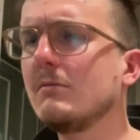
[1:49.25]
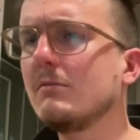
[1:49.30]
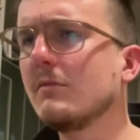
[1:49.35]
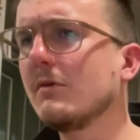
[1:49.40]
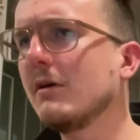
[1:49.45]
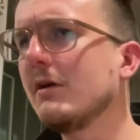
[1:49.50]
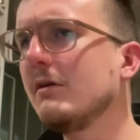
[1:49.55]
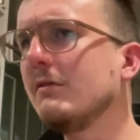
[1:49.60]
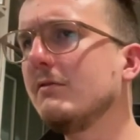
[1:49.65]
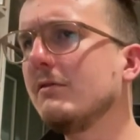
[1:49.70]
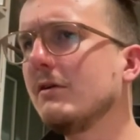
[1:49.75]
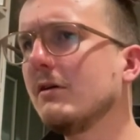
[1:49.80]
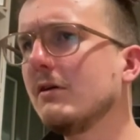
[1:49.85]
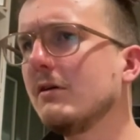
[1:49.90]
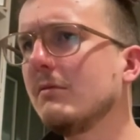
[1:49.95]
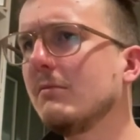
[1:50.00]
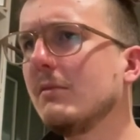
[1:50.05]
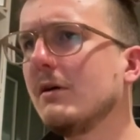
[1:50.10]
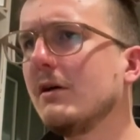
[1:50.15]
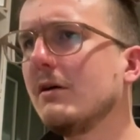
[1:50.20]
Brave
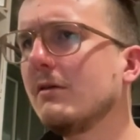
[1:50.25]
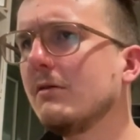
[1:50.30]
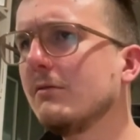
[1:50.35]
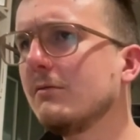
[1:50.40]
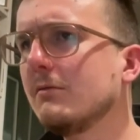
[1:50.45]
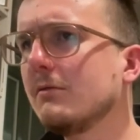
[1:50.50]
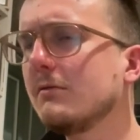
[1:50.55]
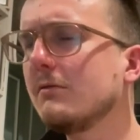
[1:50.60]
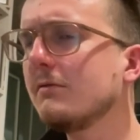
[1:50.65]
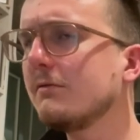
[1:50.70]
young men will